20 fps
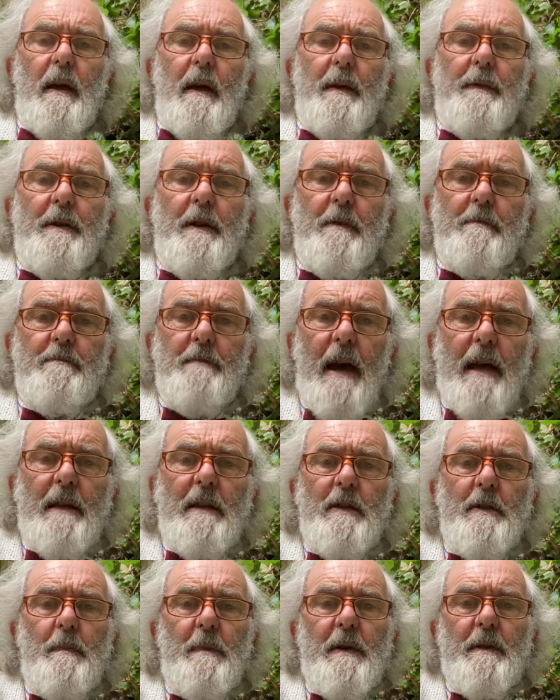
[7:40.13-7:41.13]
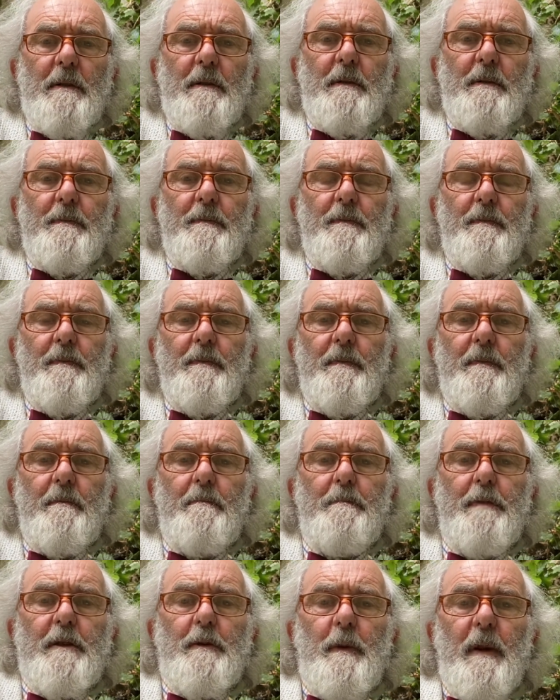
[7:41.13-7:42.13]
the arrangement
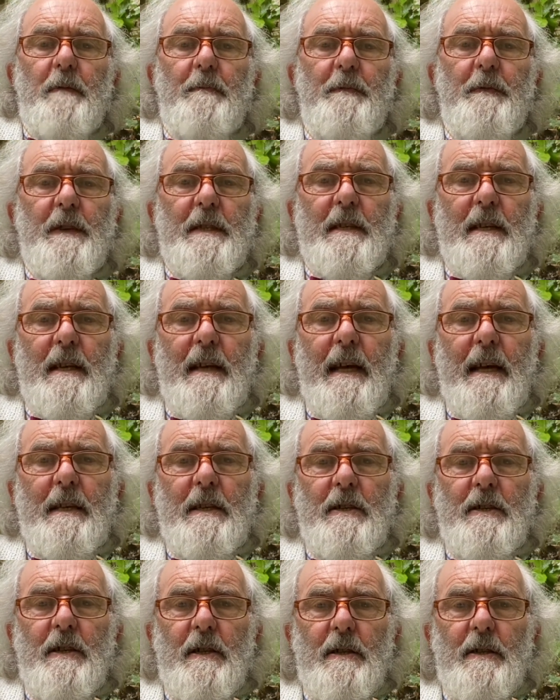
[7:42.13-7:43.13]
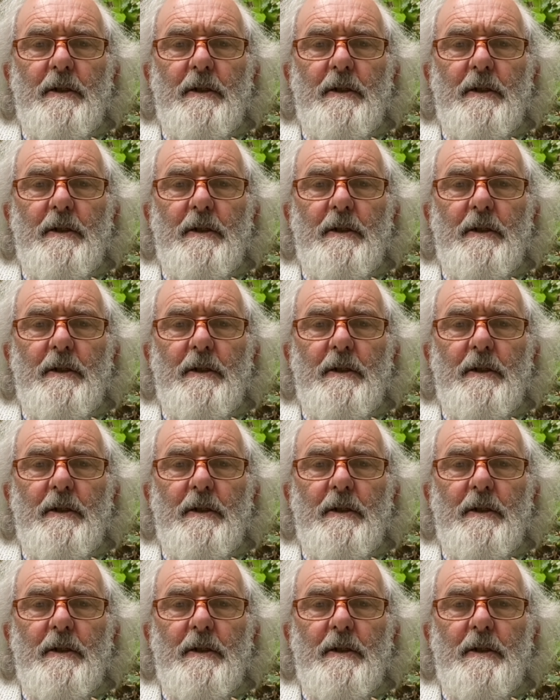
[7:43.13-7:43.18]
between physical energy and